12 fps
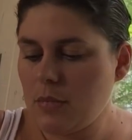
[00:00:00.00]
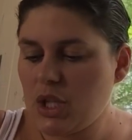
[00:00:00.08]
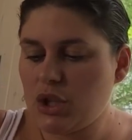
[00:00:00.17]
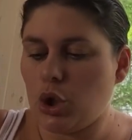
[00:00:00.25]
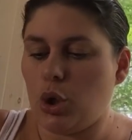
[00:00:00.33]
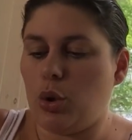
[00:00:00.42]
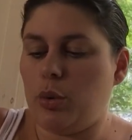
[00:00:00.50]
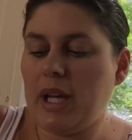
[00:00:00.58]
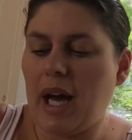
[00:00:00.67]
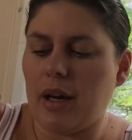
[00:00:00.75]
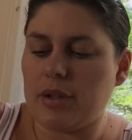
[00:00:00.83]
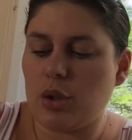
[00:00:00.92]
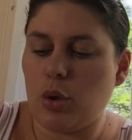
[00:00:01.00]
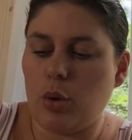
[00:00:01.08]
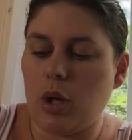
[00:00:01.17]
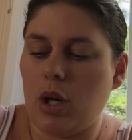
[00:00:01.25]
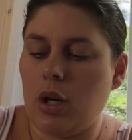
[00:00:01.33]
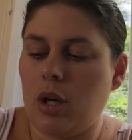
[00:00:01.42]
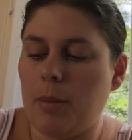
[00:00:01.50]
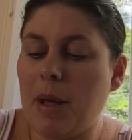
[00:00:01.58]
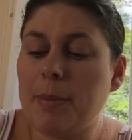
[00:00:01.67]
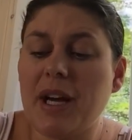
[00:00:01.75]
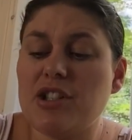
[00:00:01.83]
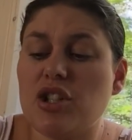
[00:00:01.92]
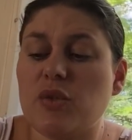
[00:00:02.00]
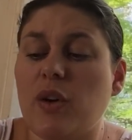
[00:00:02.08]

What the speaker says: So, yeah, so maybe I just